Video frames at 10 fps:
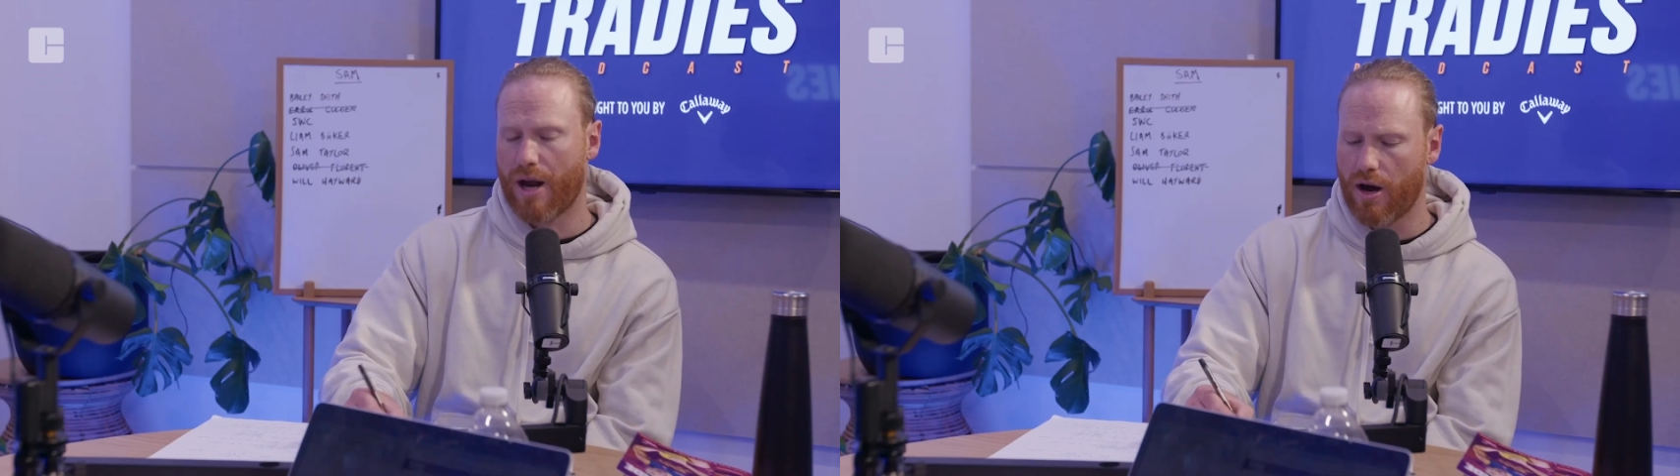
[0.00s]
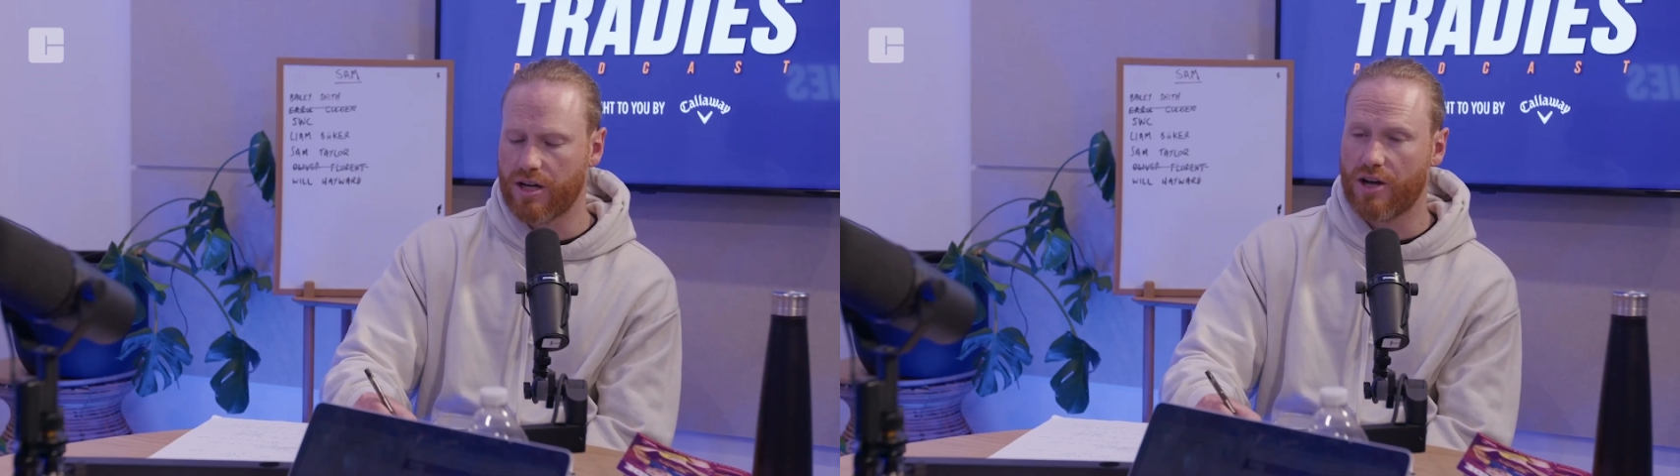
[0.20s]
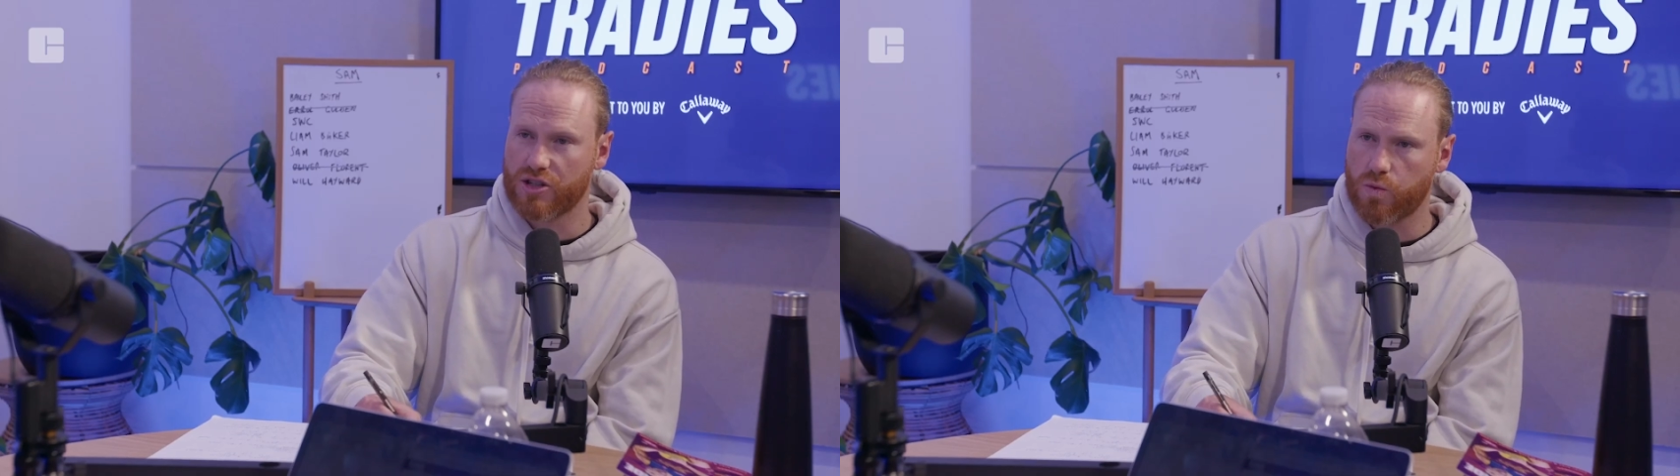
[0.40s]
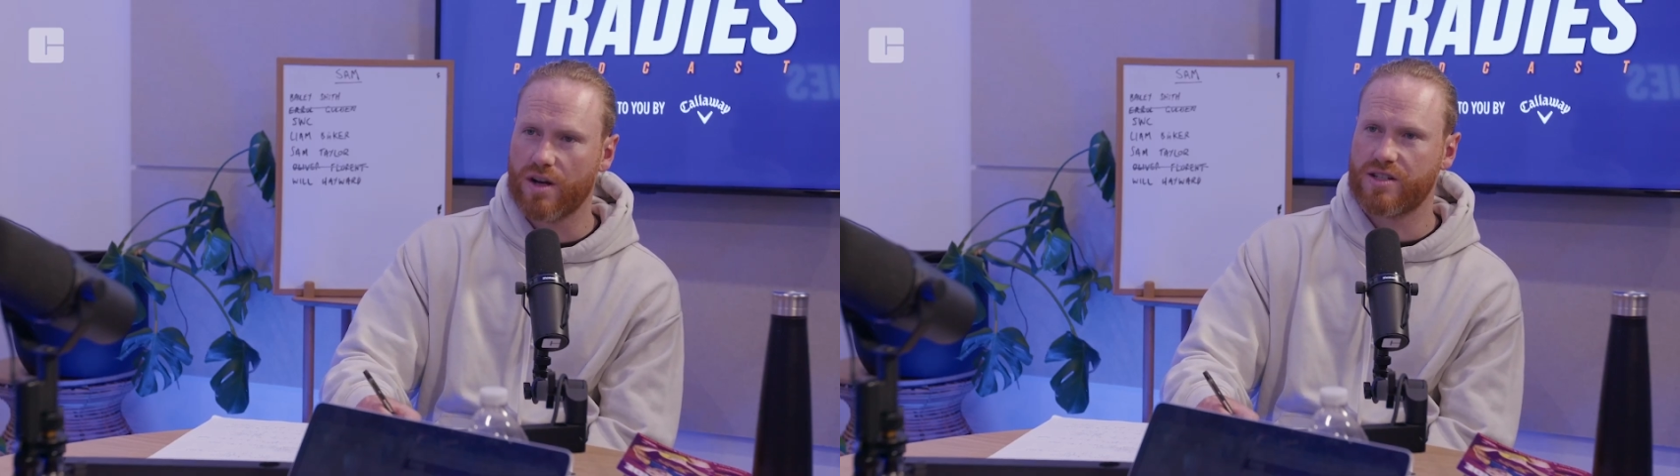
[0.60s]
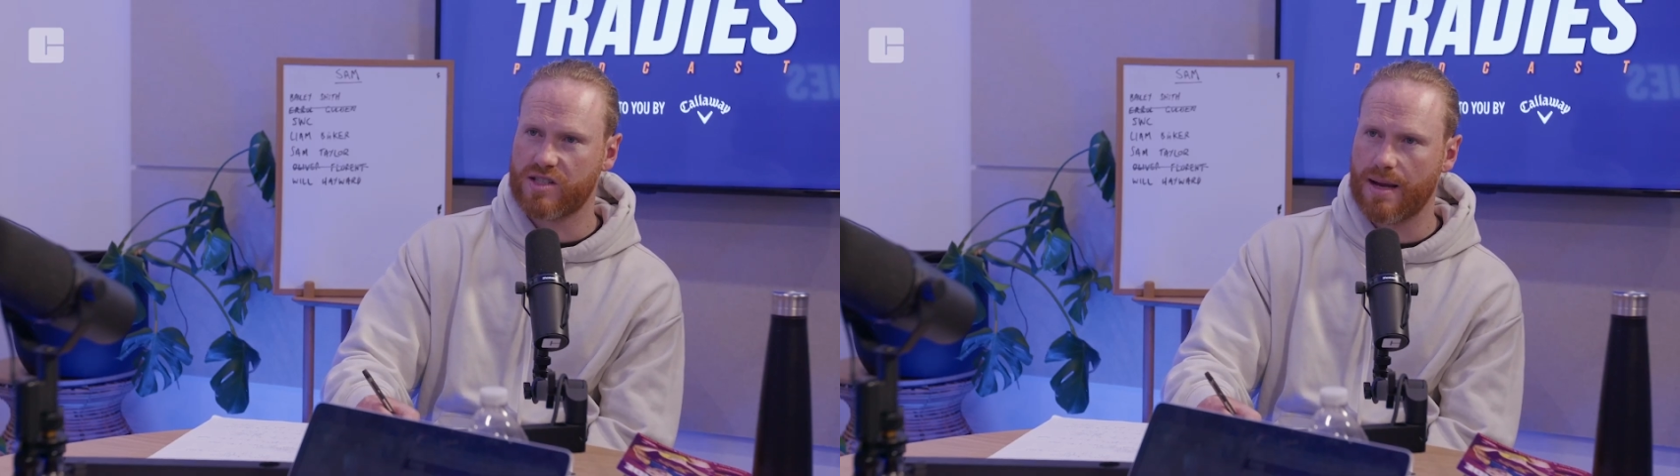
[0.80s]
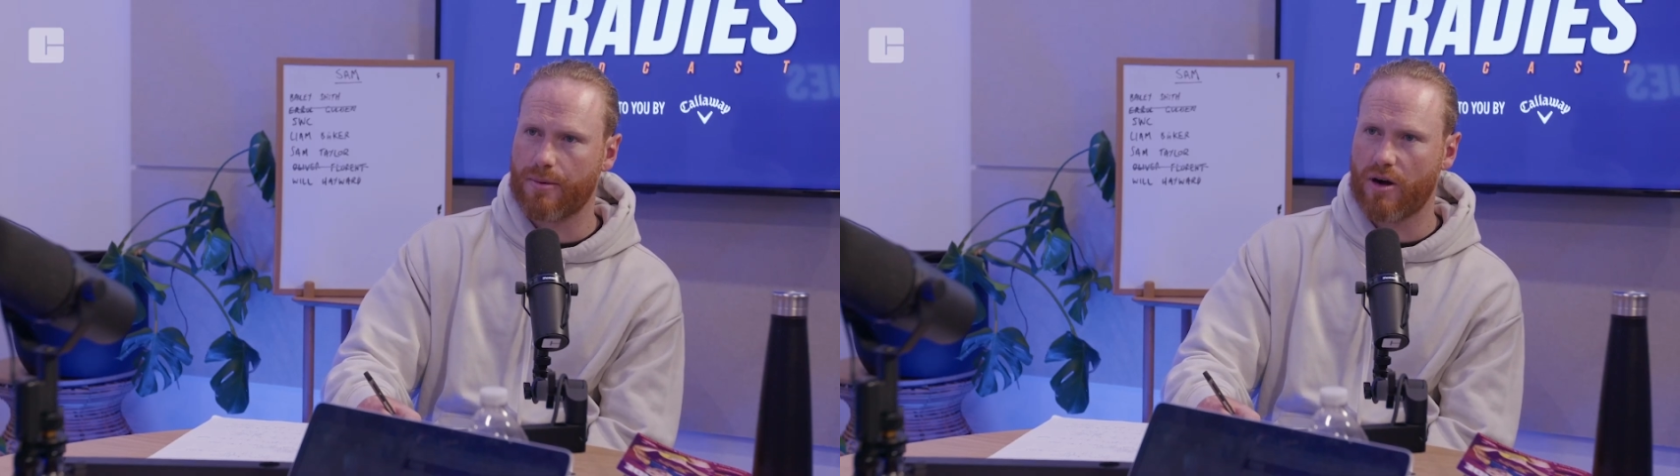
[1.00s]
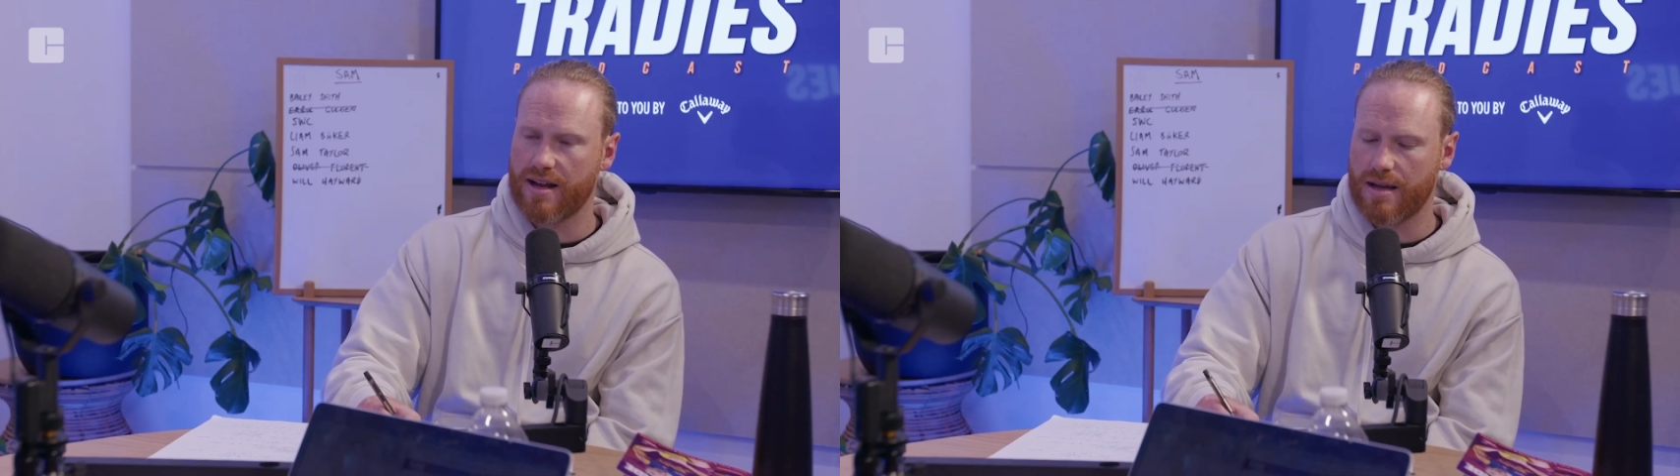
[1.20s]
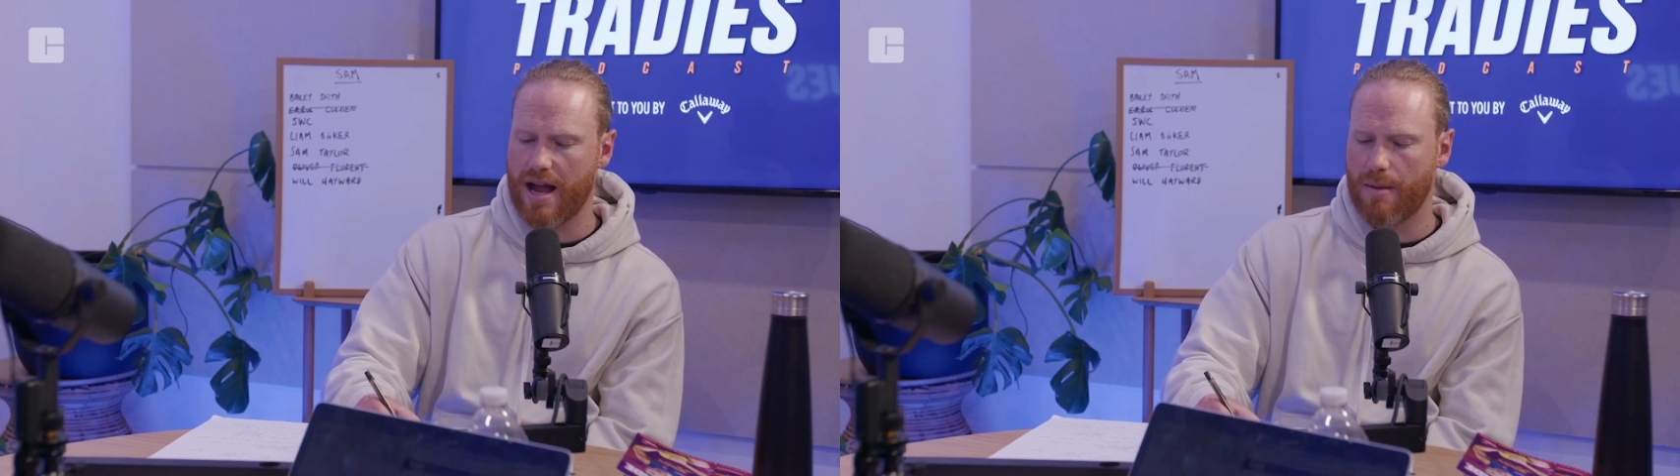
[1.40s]
But I just wanted to
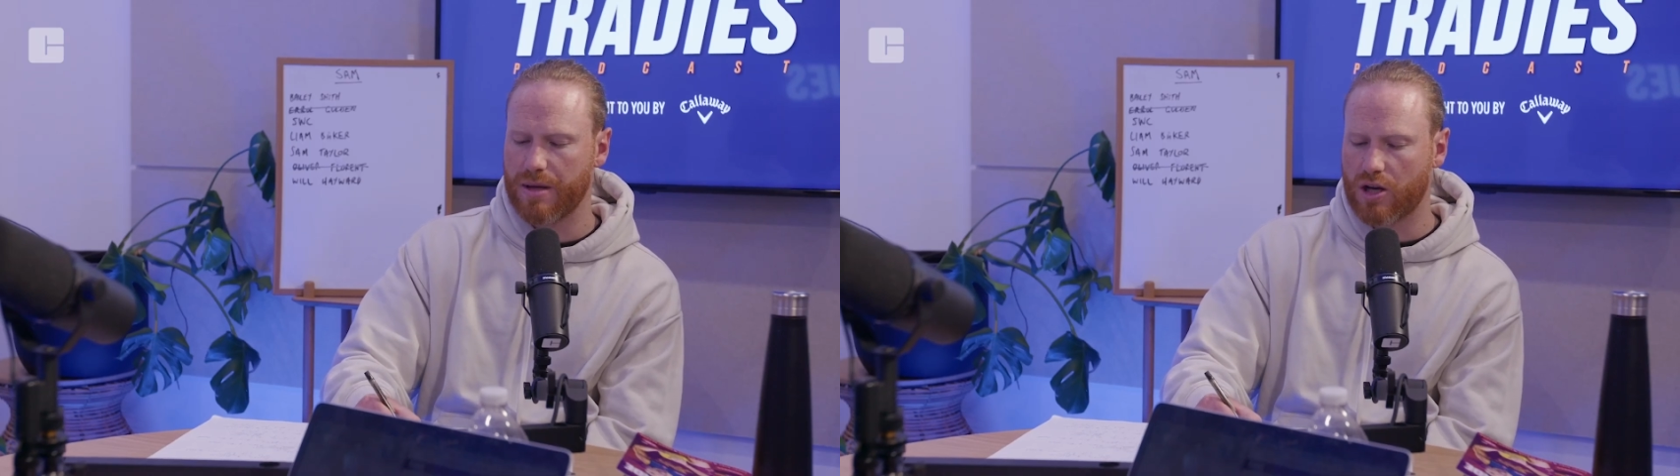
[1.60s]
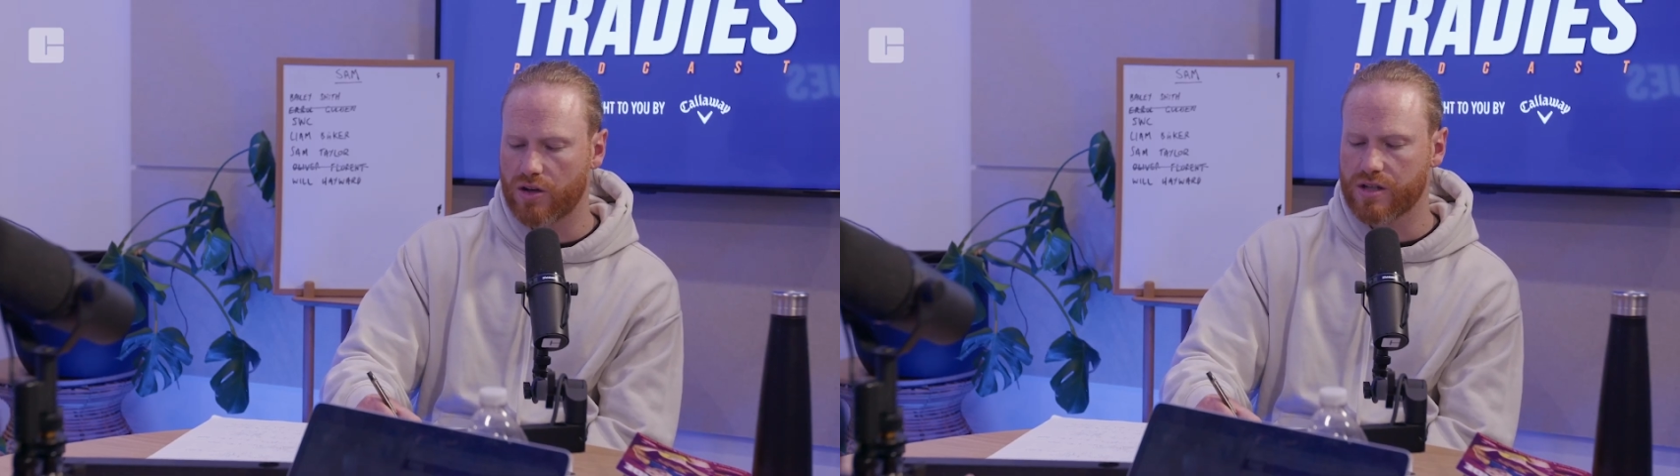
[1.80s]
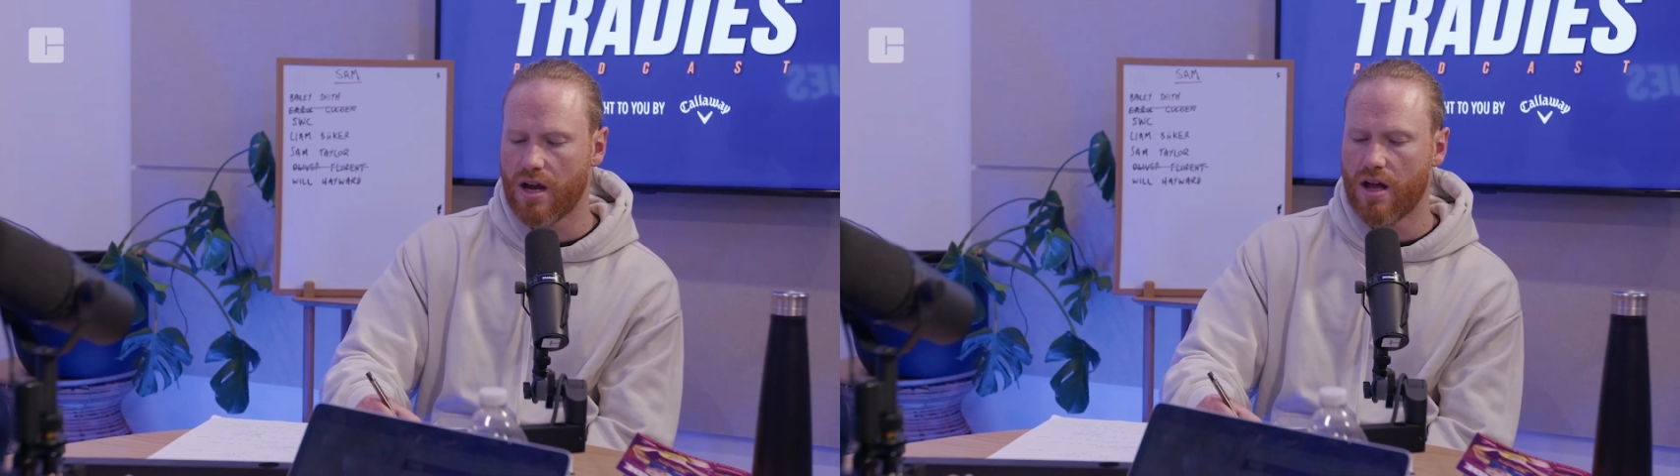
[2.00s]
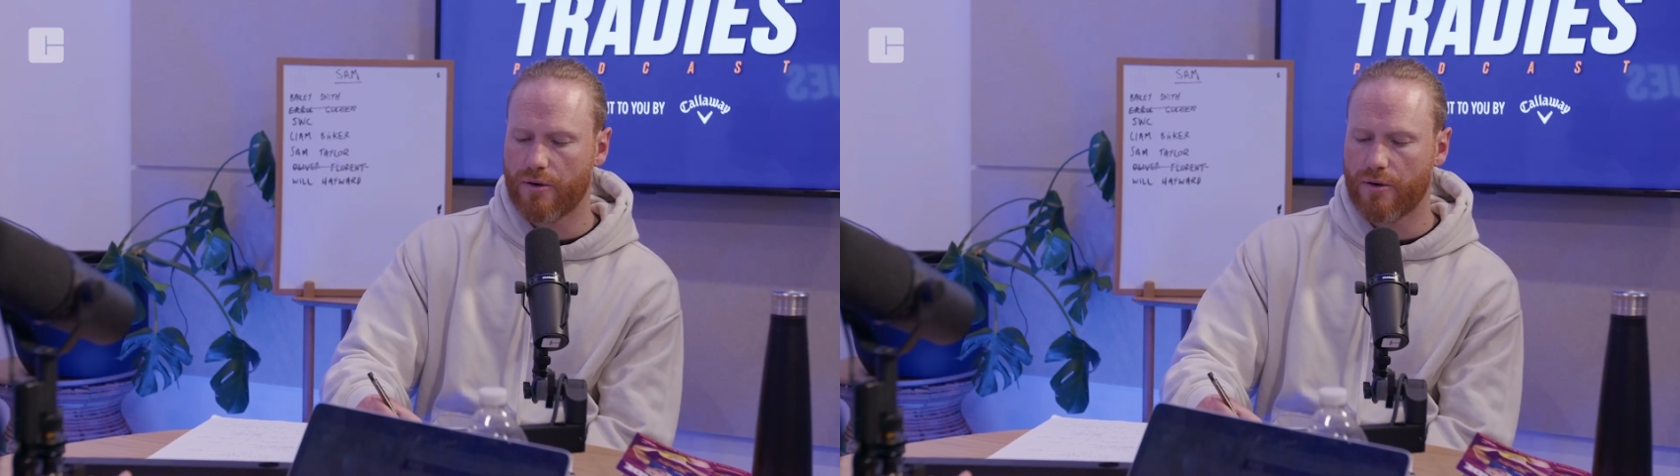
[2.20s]
separate him out because